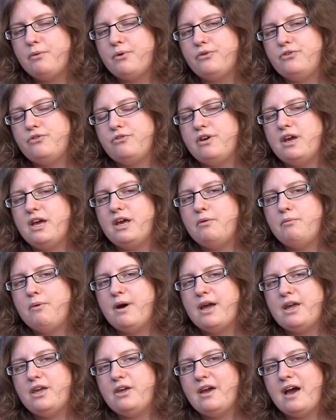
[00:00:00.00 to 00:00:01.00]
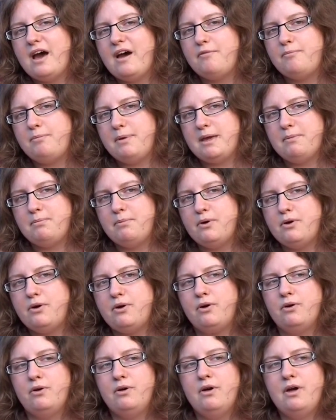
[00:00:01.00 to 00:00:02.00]
Wall Street, where you have
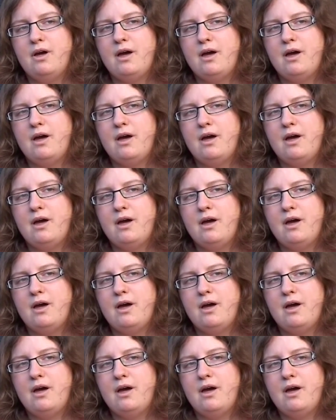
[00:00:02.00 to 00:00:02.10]
people